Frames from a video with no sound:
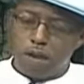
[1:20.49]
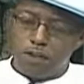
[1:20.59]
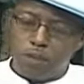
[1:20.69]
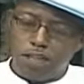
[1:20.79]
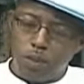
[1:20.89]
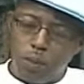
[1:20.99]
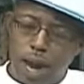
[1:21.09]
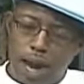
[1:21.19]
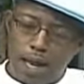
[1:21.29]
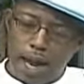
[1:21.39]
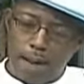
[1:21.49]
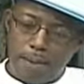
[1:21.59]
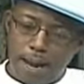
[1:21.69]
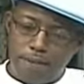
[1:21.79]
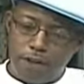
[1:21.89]
the reason why
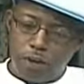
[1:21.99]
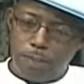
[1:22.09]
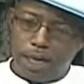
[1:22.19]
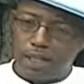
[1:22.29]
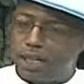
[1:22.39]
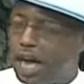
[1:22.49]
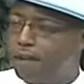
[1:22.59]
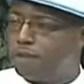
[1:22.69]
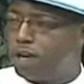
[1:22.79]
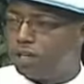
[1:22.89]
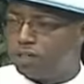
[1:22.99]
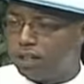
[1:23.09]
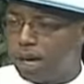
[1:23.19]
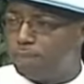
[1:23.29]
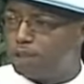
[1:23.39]
I, I, feel blessed to have you here
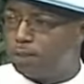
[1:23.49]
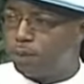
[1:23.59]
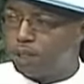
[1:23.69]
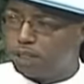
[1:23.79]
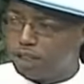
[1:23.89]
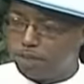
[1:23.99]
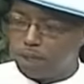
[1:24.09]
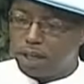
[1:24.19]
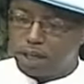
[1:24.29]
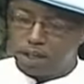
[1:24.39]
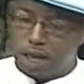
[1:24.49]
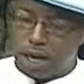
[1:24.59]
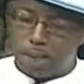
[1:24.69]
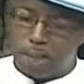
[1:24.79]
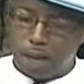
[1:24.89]
tonight, Mr. Pritchett, is because
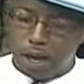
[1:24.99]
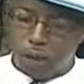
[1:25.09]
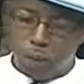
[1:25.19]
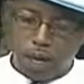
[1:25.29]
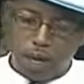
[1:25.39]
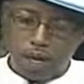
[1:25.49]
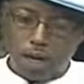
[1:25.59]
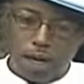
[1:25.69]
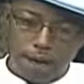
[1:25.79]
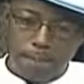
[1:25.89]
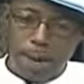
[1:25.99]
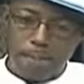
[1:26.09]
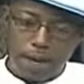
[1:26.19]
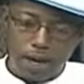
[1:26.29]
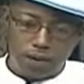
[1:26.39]
um, we and my
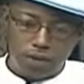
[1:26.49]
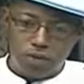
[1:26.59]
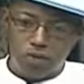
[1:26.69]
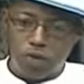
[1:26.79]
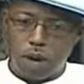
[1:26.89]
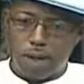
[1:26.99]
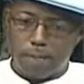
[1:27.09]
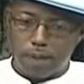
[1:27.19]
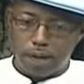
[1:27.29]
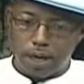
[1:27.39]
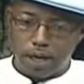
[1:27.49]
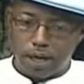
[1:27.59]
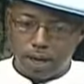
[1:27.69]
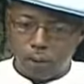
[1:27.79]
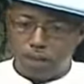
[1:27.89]
peers who grew up
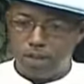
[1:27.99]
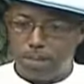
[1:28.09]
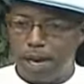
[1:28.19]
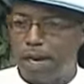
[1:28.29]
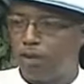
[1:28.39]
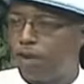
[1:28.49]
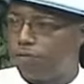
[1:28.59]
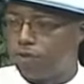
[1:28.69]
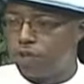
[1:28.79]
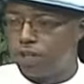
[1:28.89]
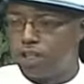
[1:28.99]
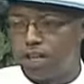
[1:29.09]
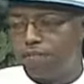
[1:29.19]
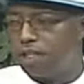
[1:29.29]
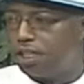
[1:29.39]
and, and went to Bancroft during the
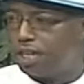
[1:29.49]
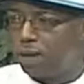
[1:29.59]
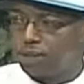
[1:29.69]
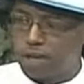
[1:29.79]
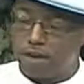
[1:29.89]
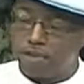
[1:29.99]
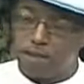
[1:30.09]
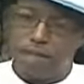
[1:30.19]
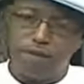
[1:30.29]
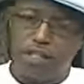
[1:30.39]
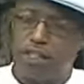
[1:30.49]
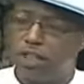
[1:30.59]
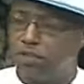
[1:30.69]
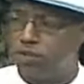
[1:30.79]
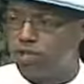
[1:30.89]
70s. I was there from
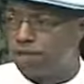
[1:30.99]
76 through